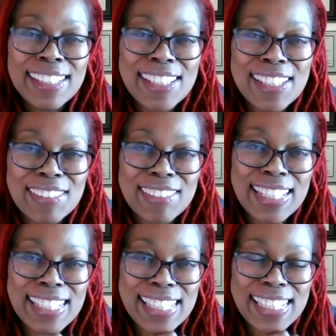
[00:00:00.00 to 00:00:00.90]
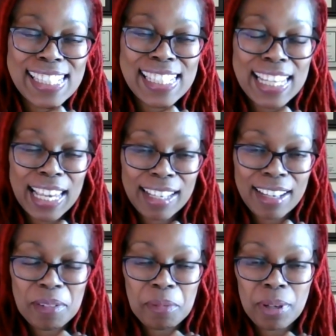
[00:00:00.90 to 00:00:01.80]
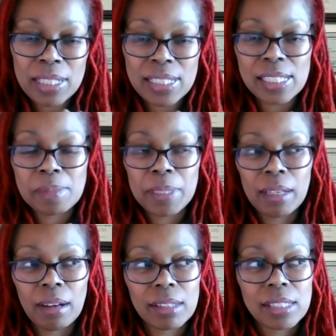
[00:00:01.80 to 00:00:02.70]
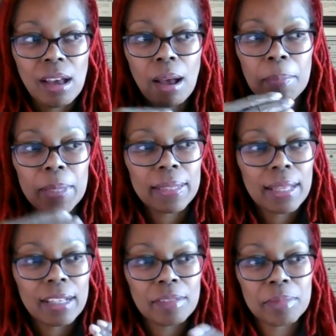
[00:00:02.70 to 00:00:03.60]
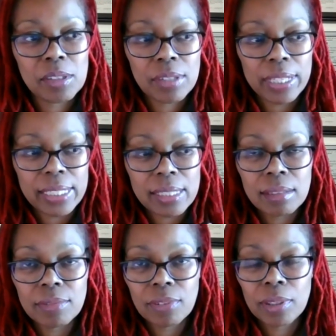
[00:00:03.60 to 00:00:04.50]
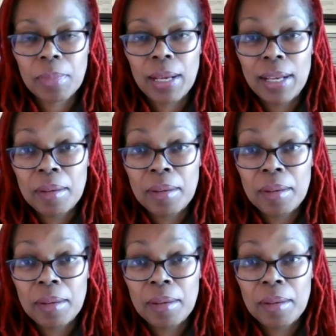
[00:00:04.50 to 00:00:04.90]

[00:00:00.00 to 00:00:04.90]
So let's see. Today, I wanted to speak on a topic that I've been trying to inform